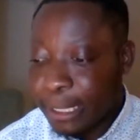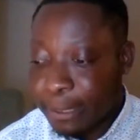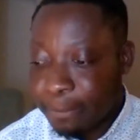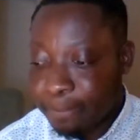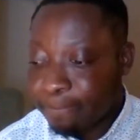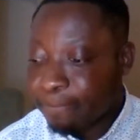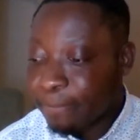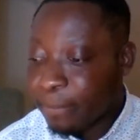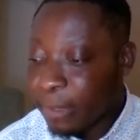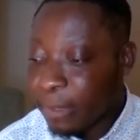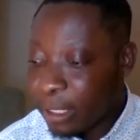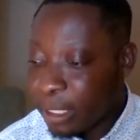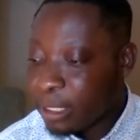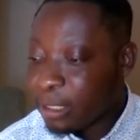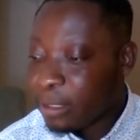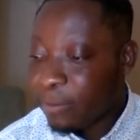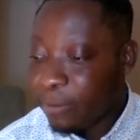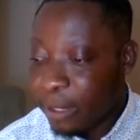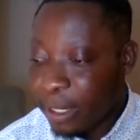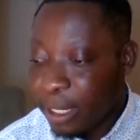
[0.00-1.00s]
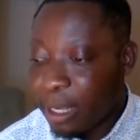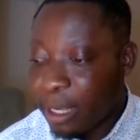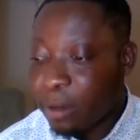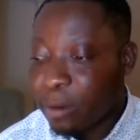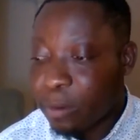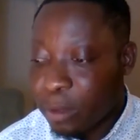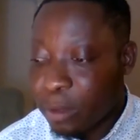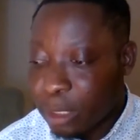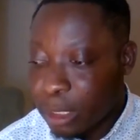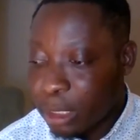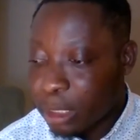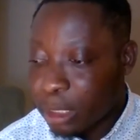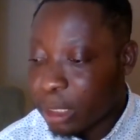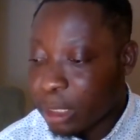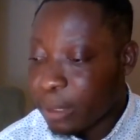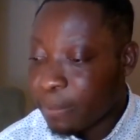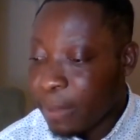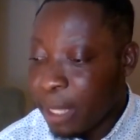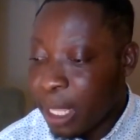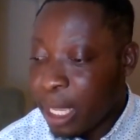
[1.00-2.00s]
these 3 languages.
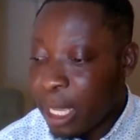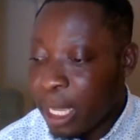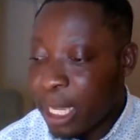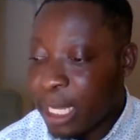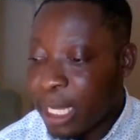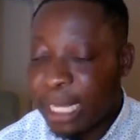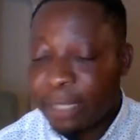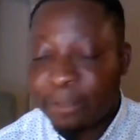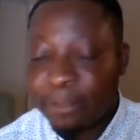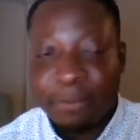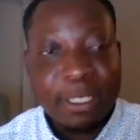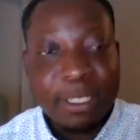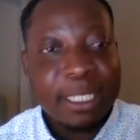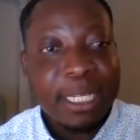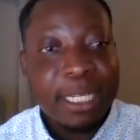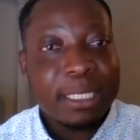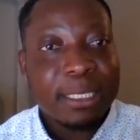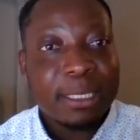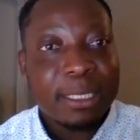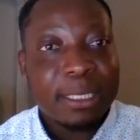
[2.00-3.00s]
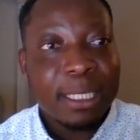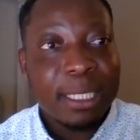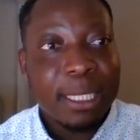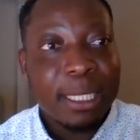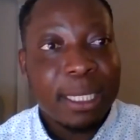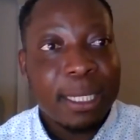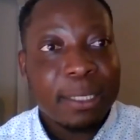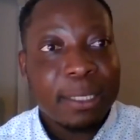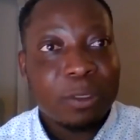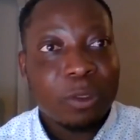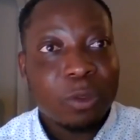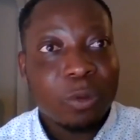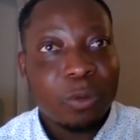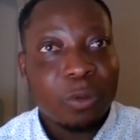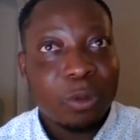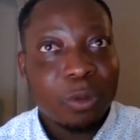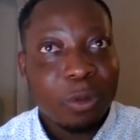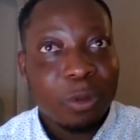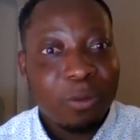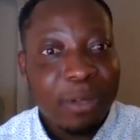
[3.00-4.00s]
And I think that to
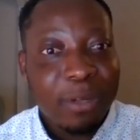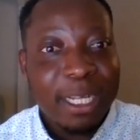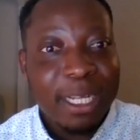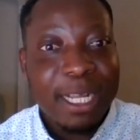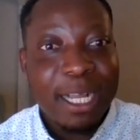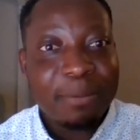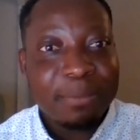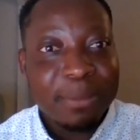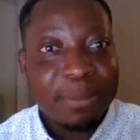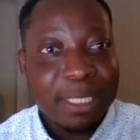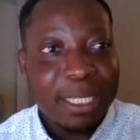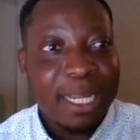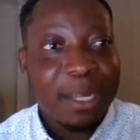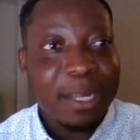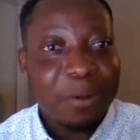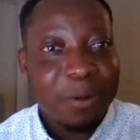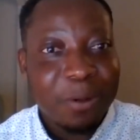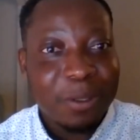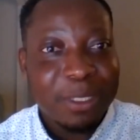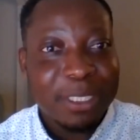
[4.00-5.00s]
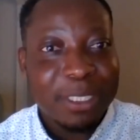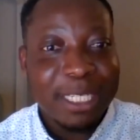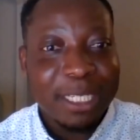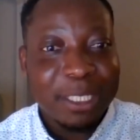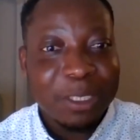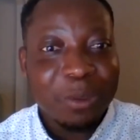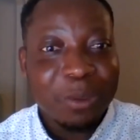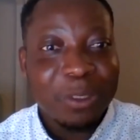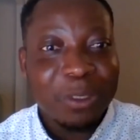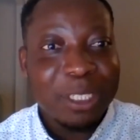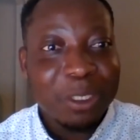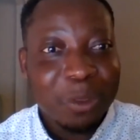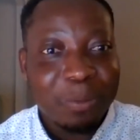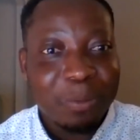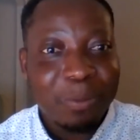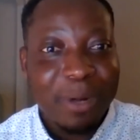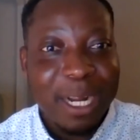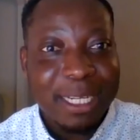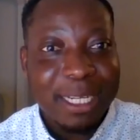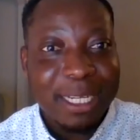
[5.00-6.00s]
overcome the language, then you need to
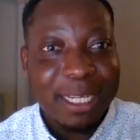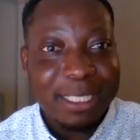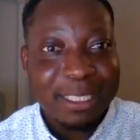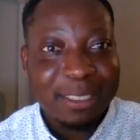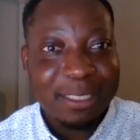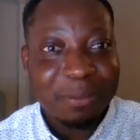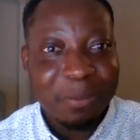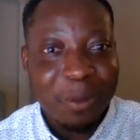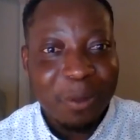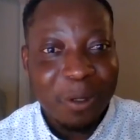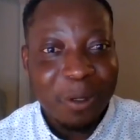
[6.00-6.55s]
practice more.